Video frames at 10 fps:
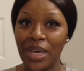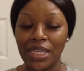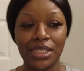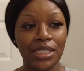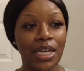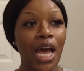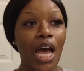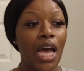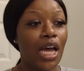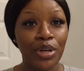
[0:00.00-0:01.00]
best to
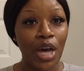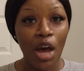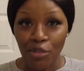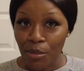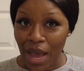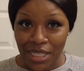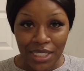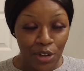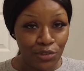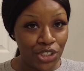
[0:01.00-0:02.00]
cover
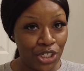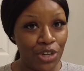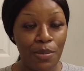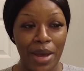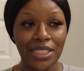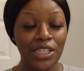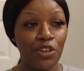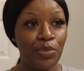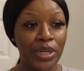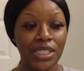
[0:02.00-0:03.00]
myself, shield
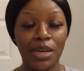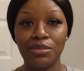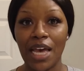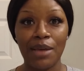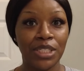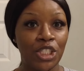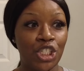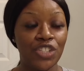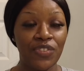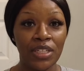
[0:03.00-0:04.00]
myself, but sometimes it
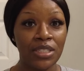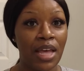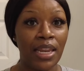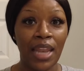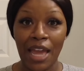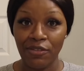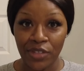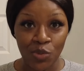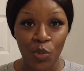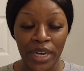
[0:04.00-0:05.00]
just feels like life
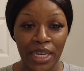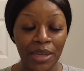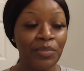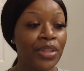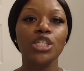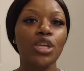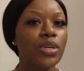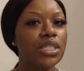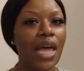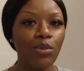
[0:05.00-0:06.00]
is winning. So
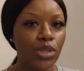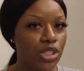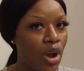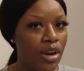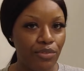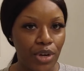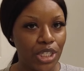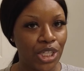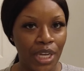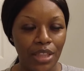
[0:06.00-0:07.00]
it's like we're starting fresh
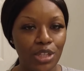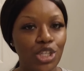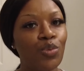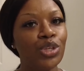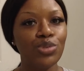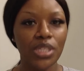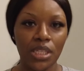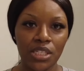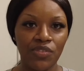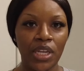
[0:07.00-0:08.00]
together. So when you see
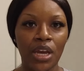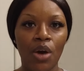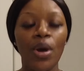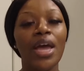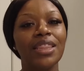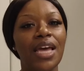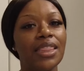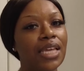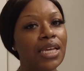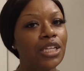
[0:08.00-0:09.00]
this video, that
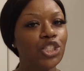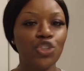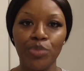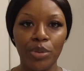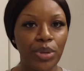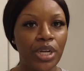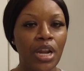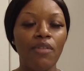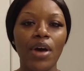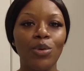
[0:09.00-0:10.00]
thing that you've been putting
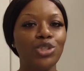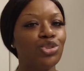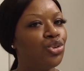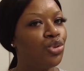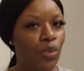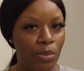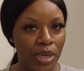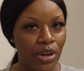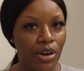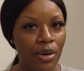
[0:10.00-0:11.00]
off, I want you to do it with me,
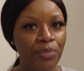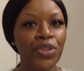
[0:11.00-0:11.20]
girl.